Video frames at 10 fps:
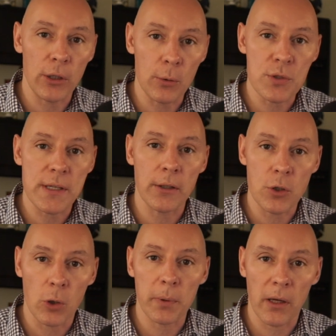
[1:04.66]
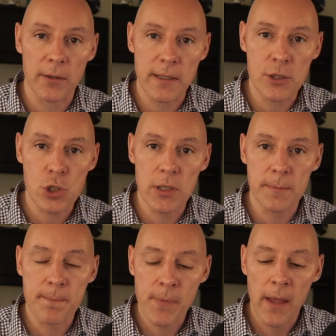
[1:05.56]
using Adobe
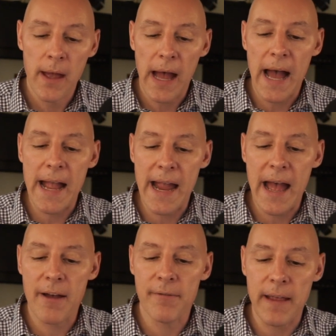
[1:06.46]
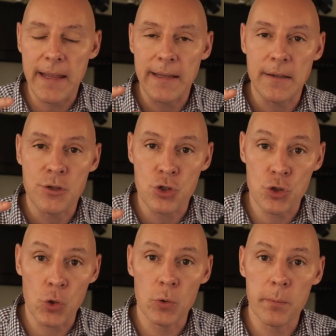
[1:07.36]
Audition. I have a
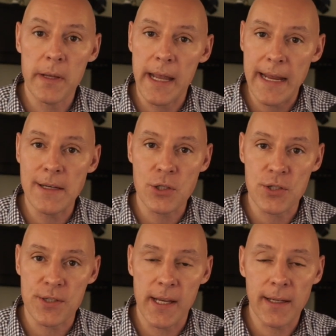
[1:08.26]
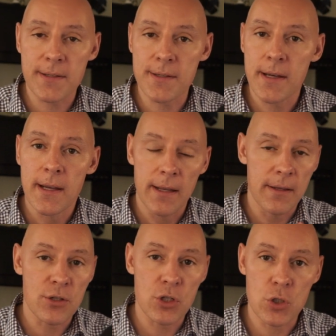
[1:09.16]
Zoom H6, and
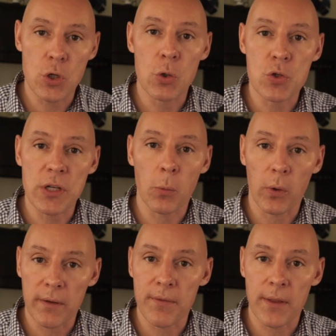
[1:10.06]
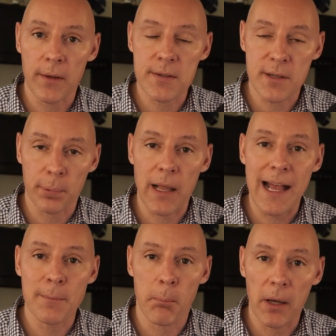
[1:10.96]
this is using one of the
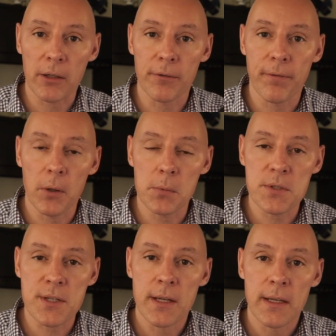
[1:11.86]
supplied microphones.